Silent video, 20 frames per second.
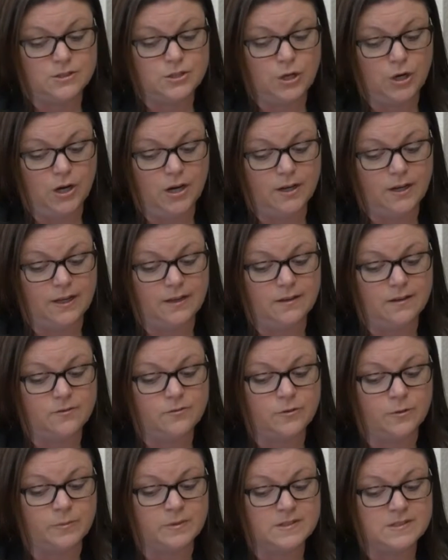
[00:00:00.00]
target
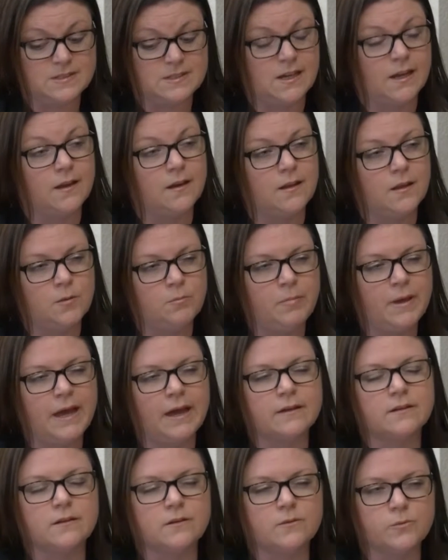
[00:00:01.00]
from the state
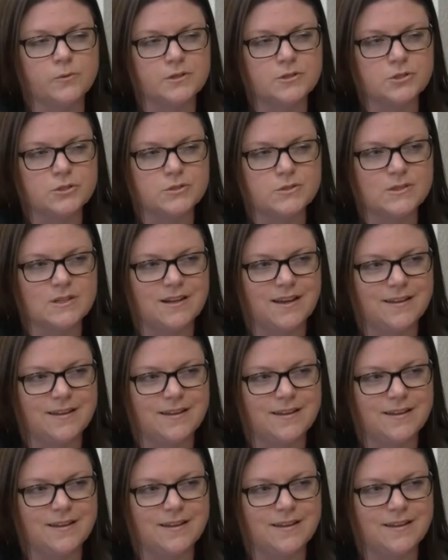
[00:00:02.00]
impacted Richardson